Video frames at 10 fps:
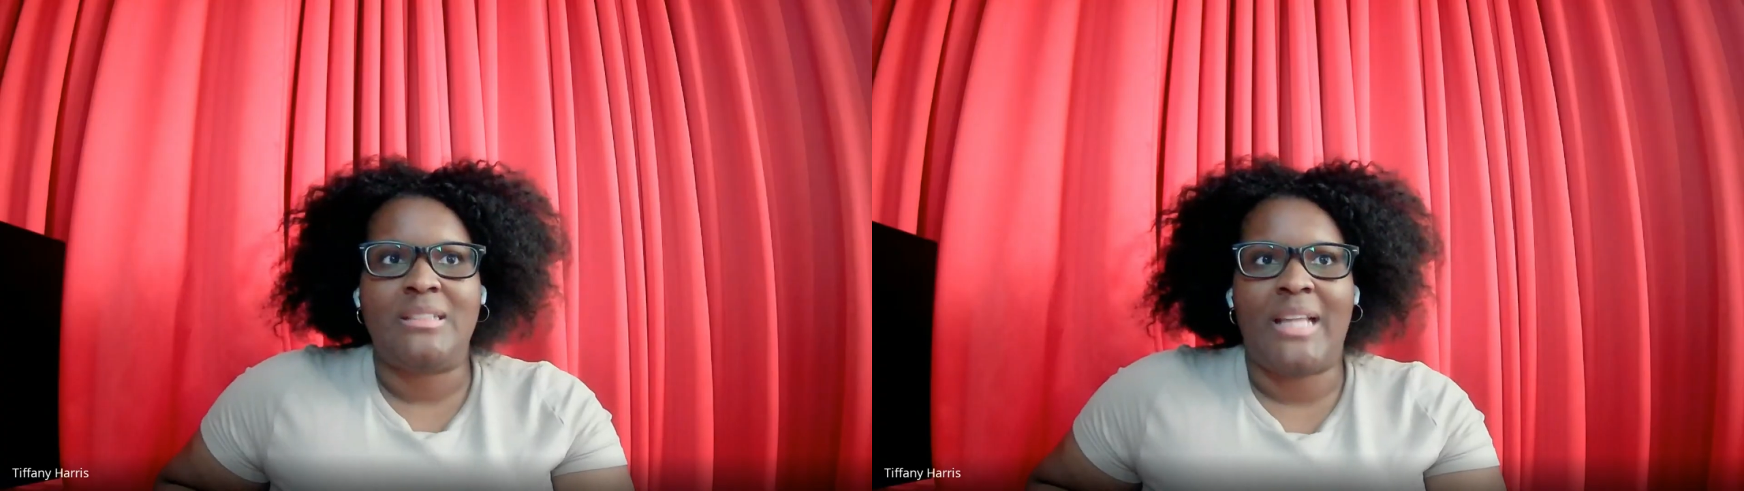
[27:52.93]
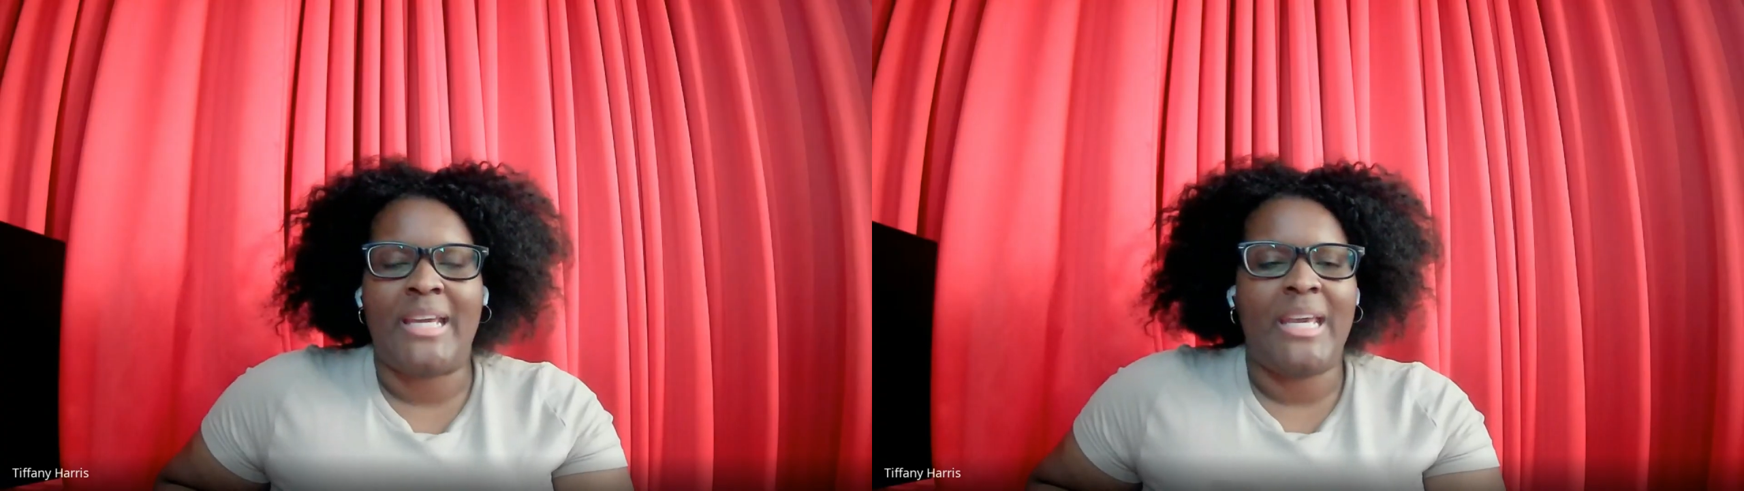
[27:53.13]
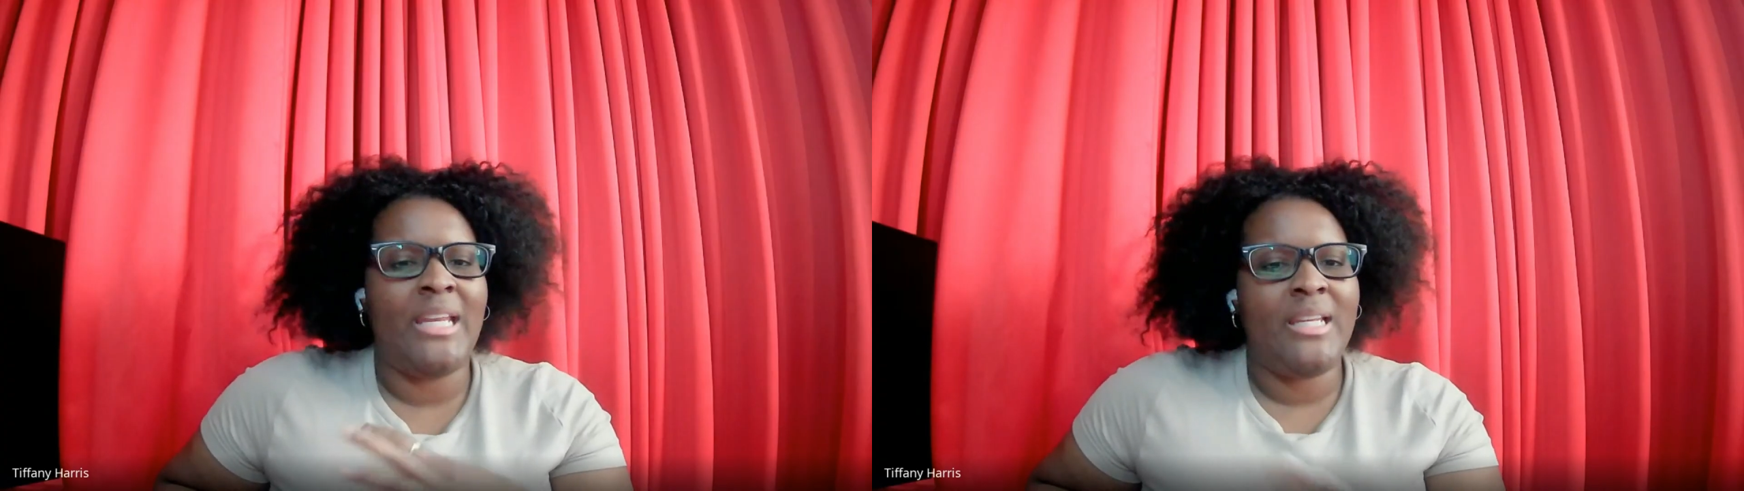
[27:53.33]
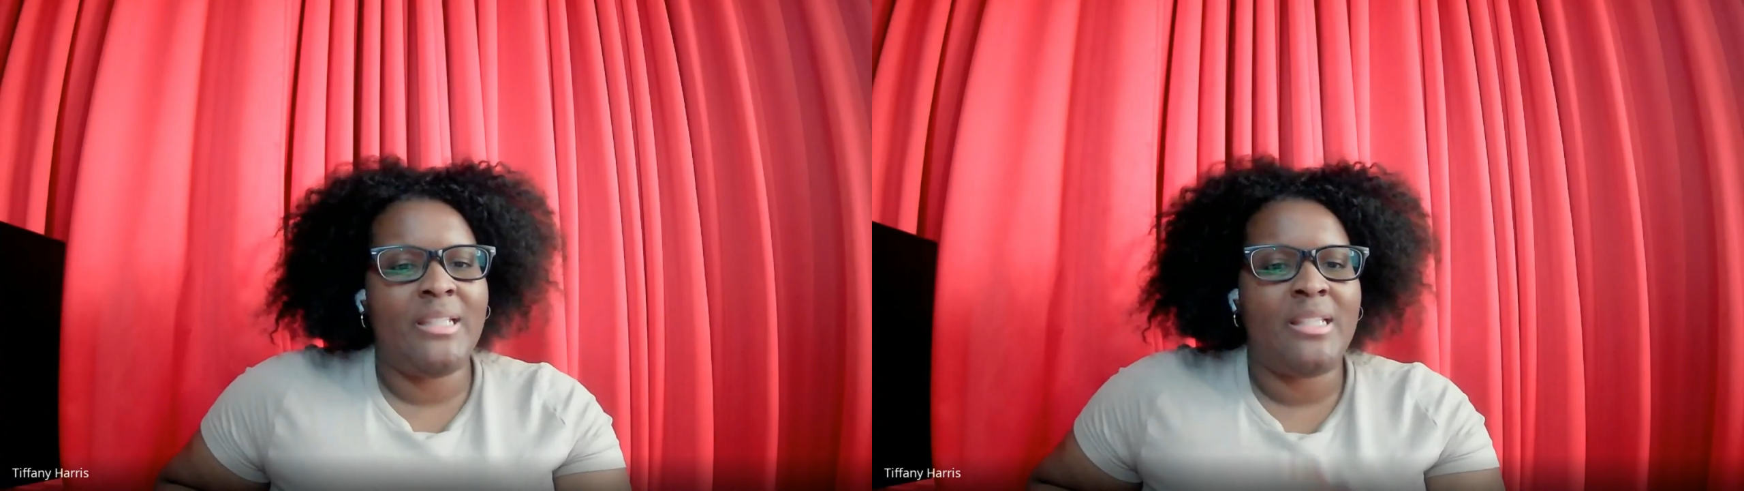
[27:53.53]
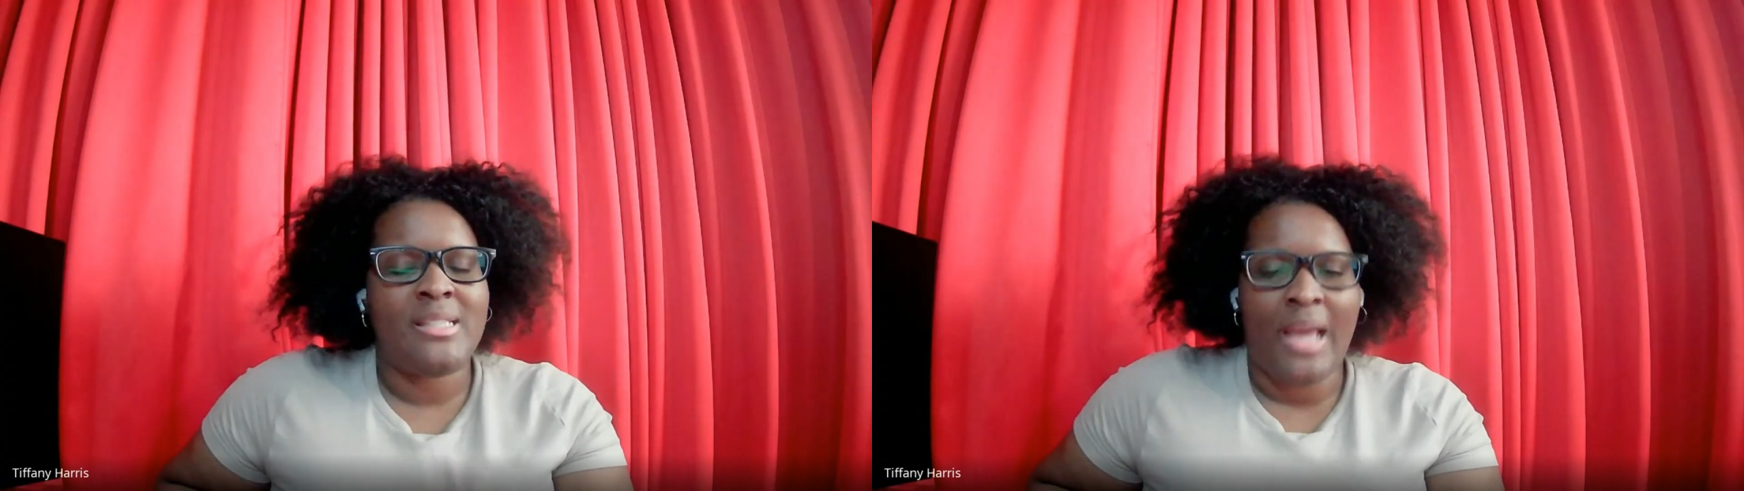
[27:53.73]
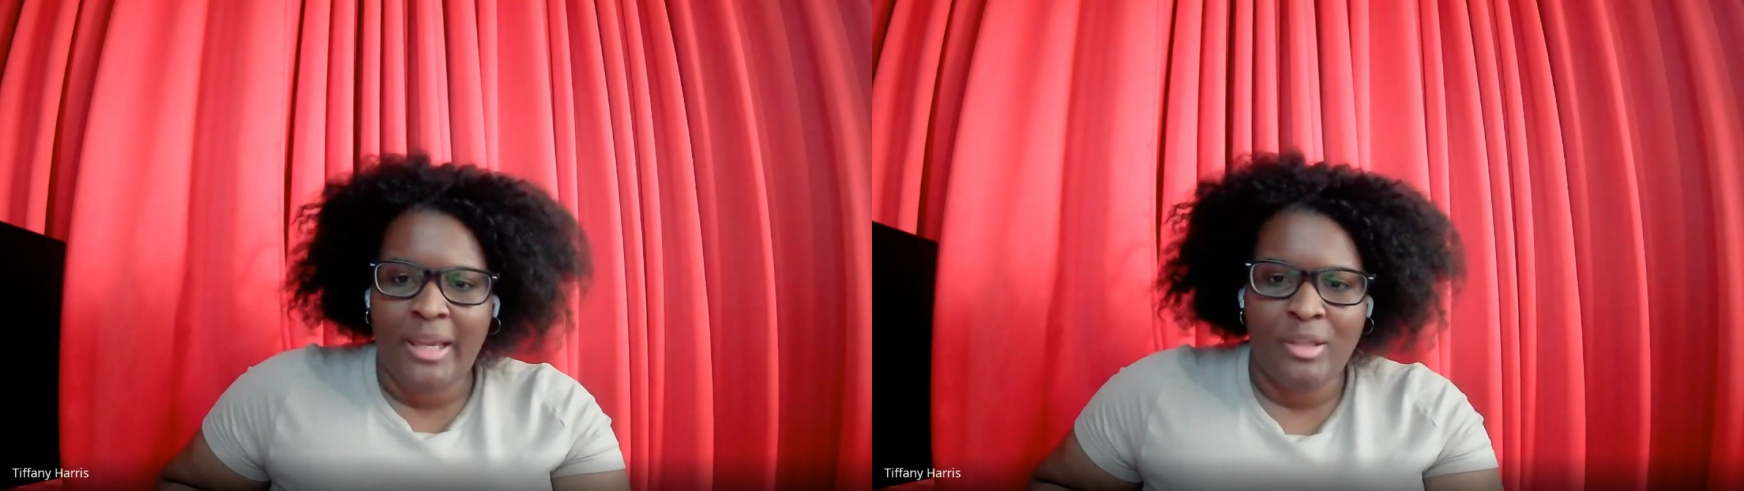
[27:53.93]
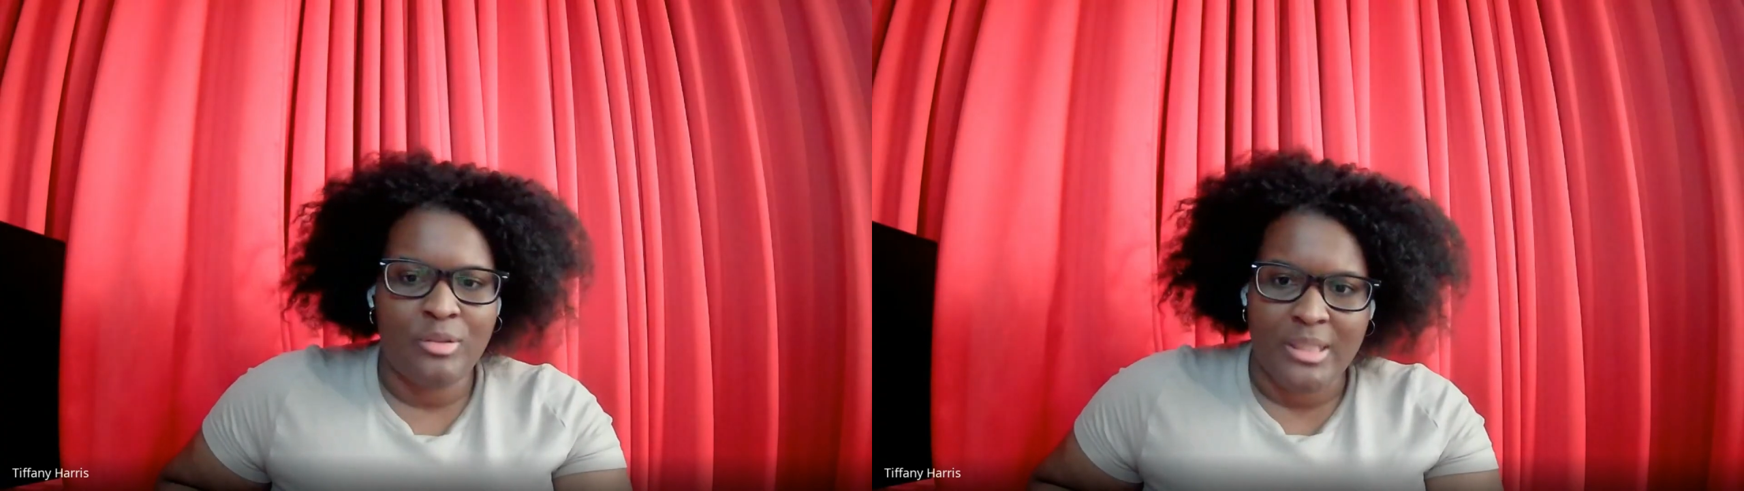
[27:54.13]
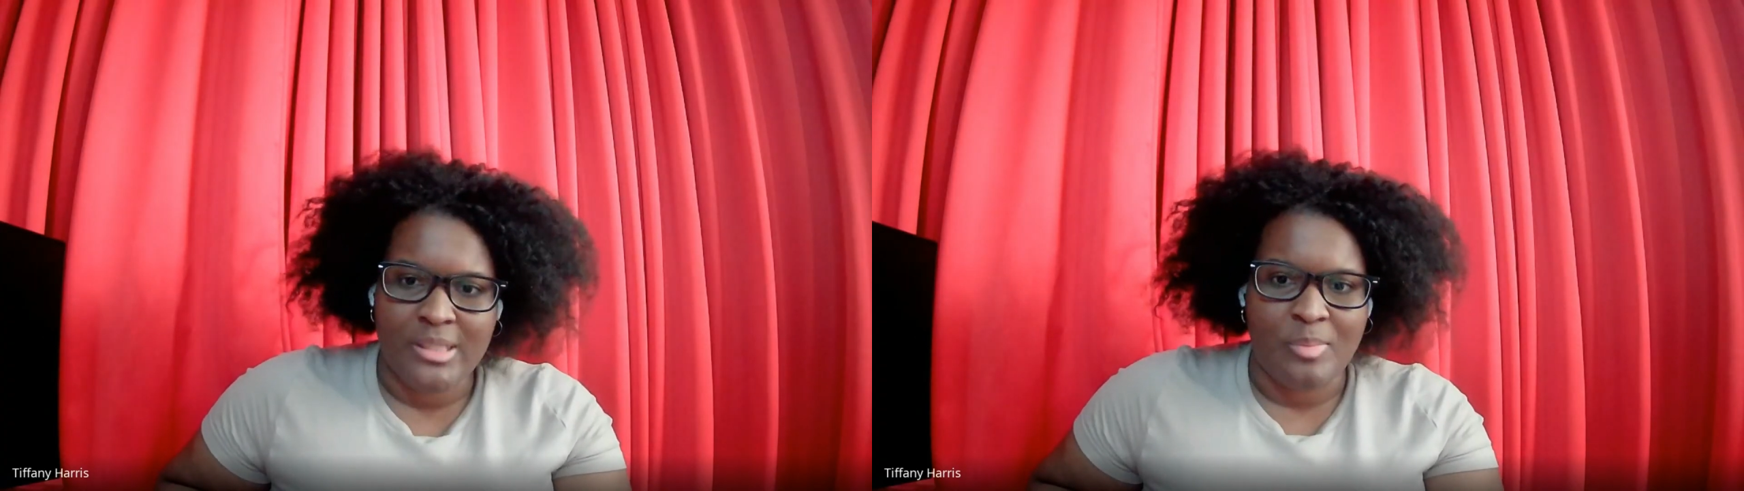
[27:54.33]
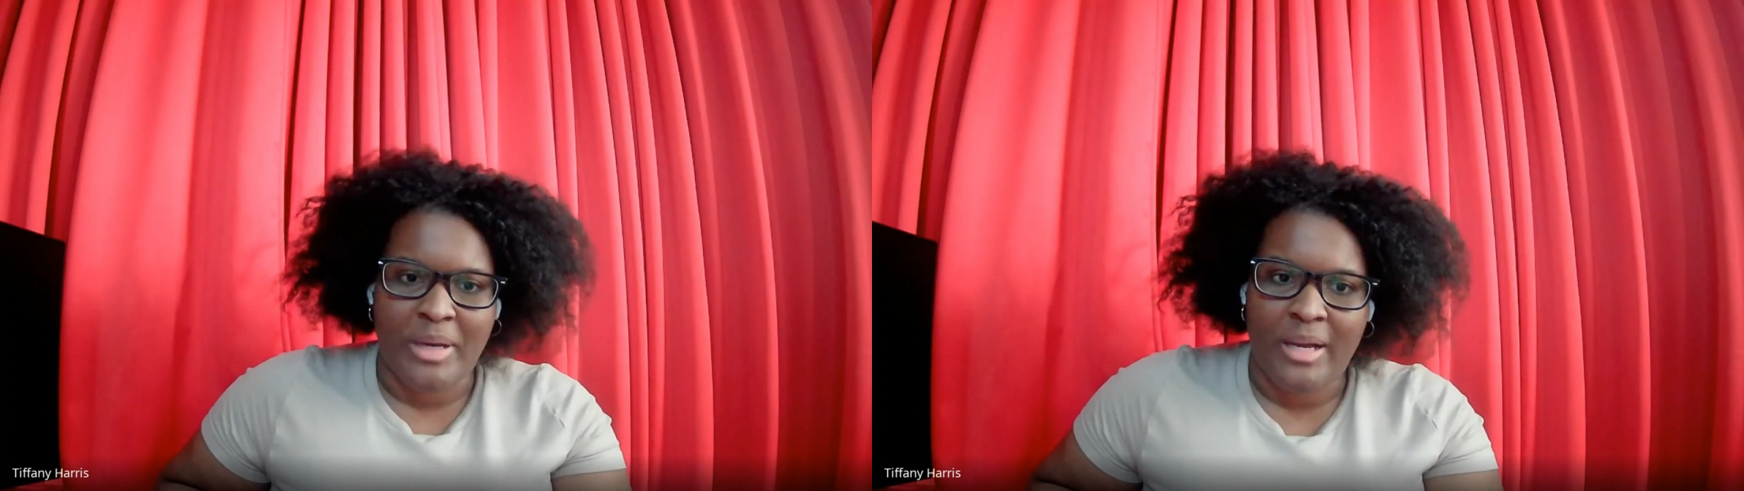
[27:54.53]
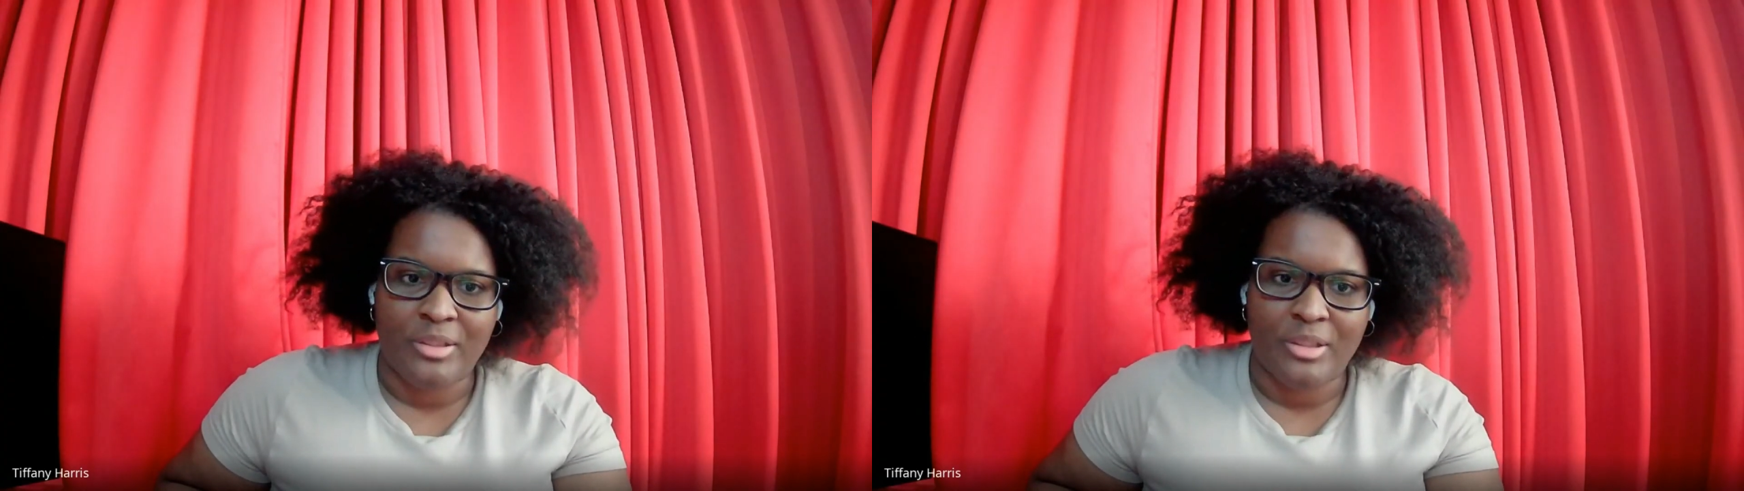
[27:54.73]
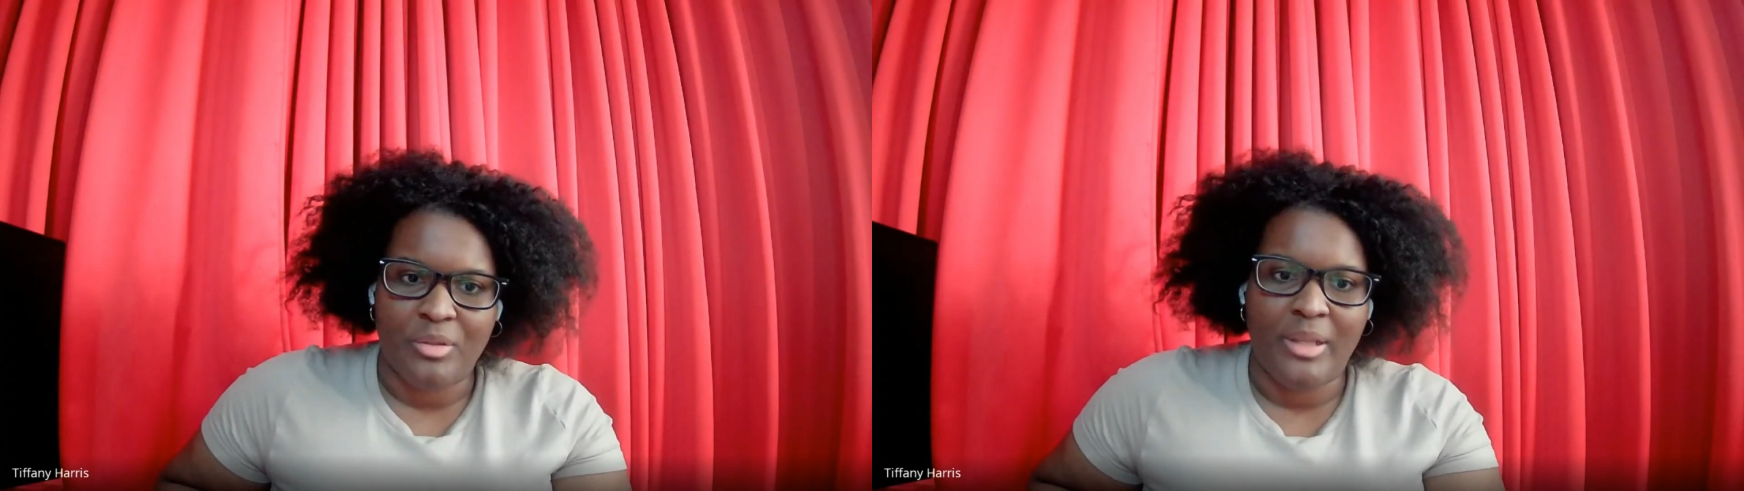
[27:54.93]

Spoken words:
Like and the title doesn't bother you.